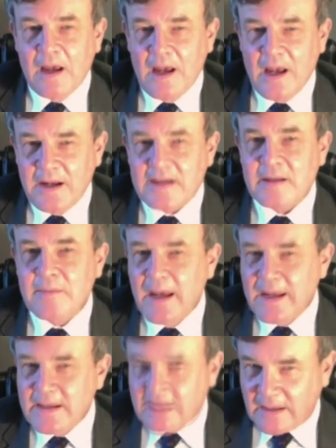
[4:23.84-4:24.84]
It is
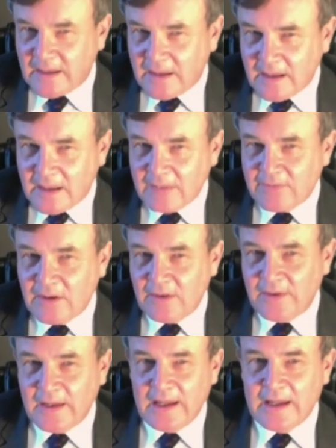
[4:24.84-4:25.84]
amazing, given
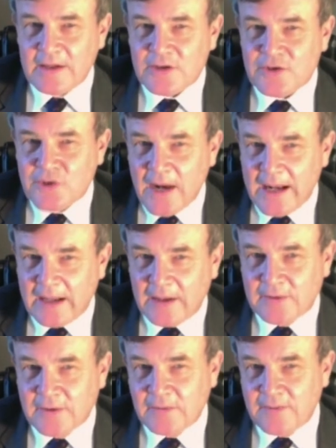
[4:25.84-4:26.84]
the
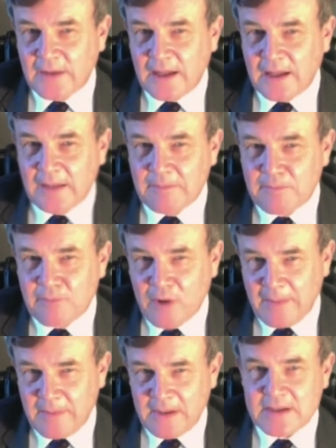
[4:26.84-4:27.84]
strength of the
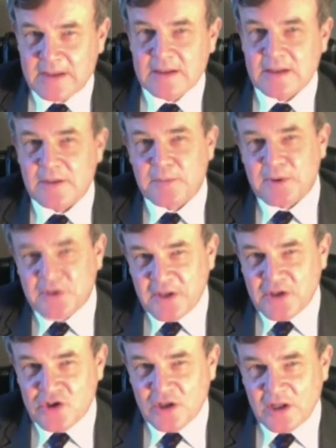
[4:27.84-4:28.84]
Prime Minister's
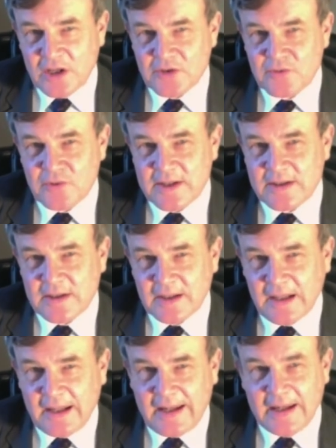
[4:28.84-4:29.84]
position as
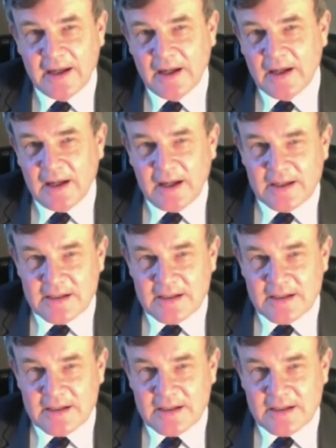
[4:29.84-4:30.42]
recently as